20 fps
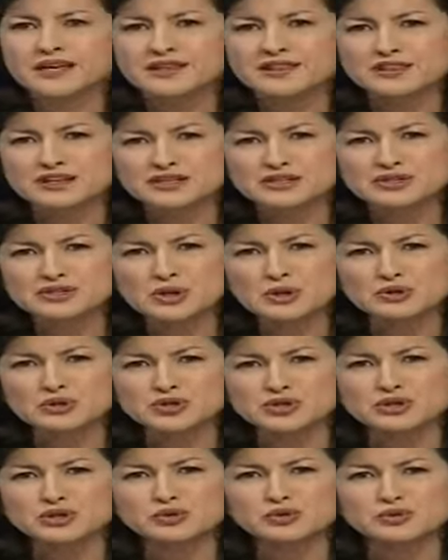The
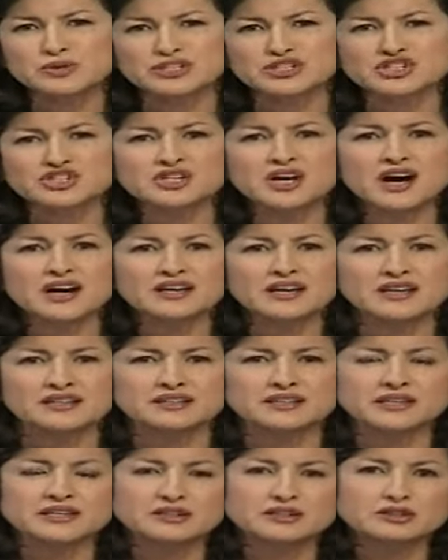soldier who was shot
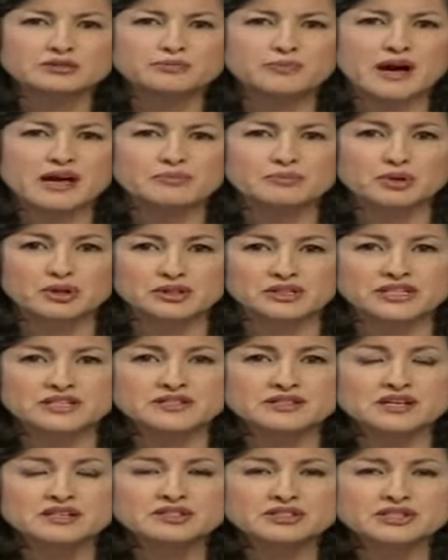and killed by
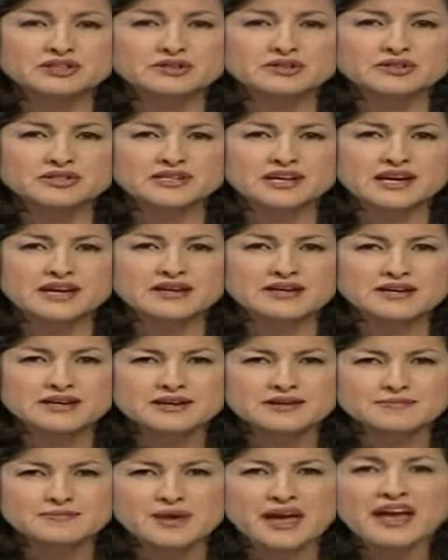police on Tuesday
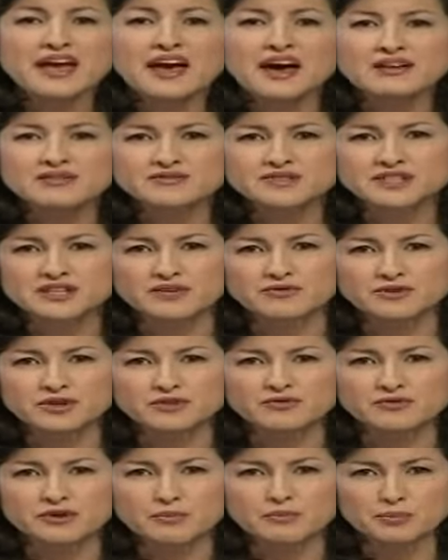may have
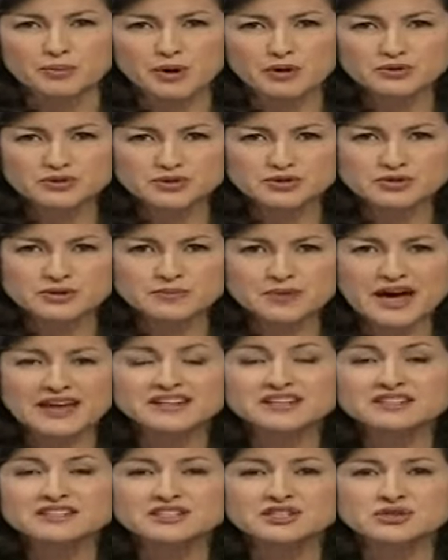suffered from
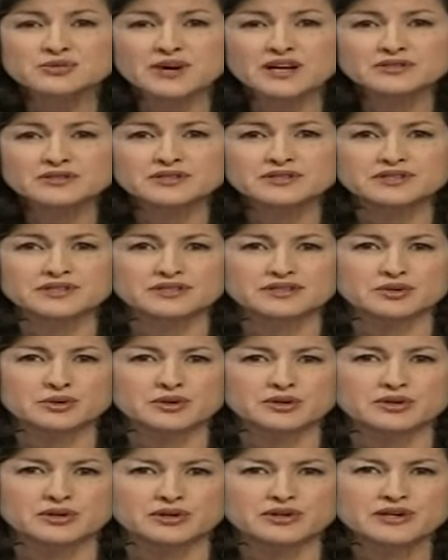post-traumatic stress
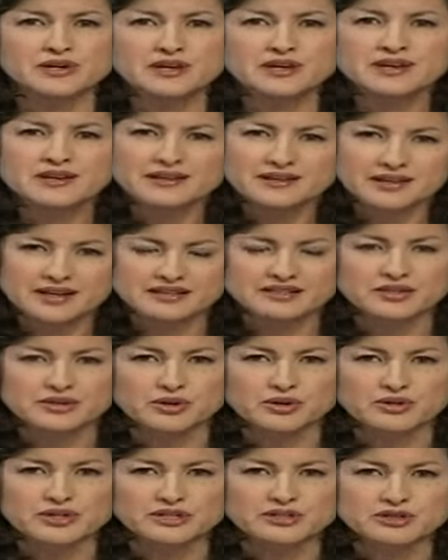disorder. That's
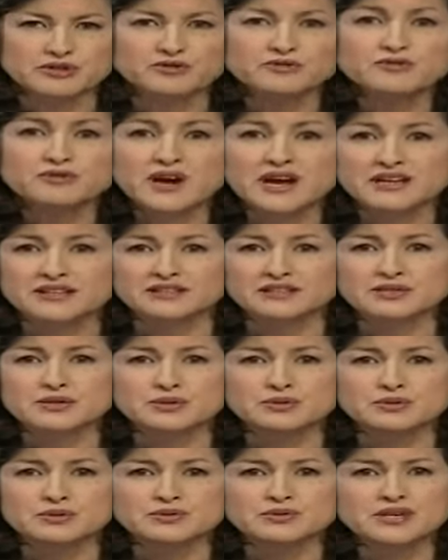according to friends
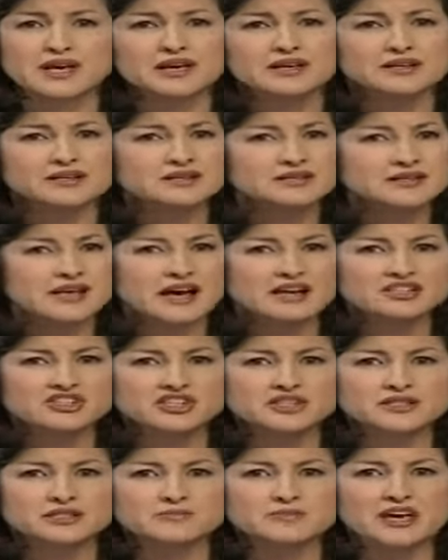who say his
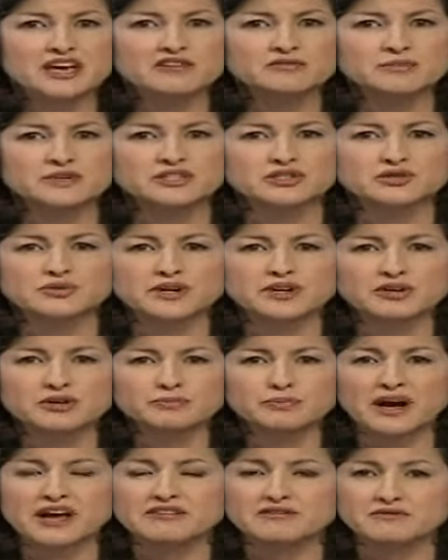actions may have been
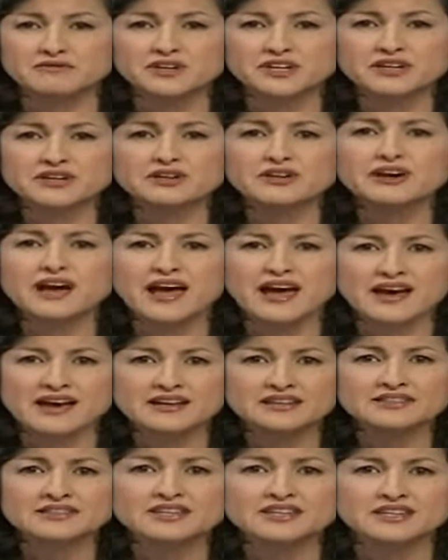triggered by fear
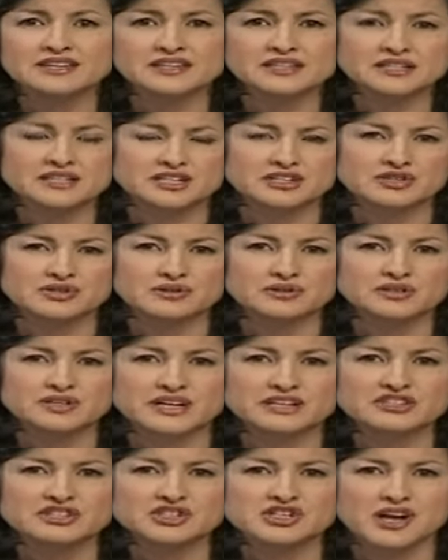and the initial
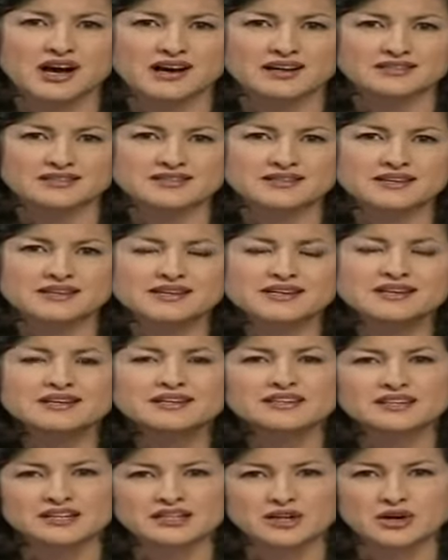gunshots.
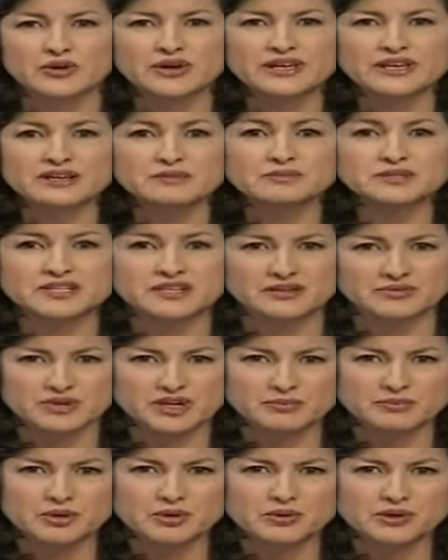Kanoi Gibson
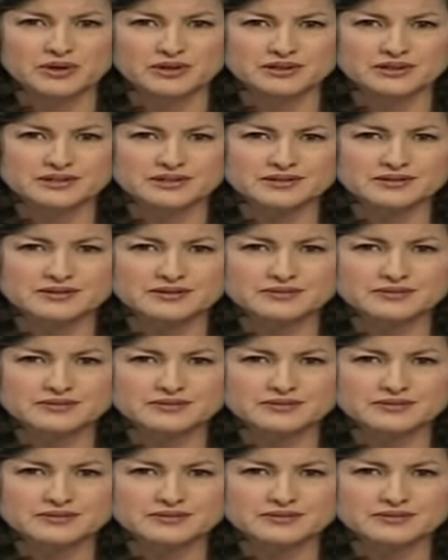reports.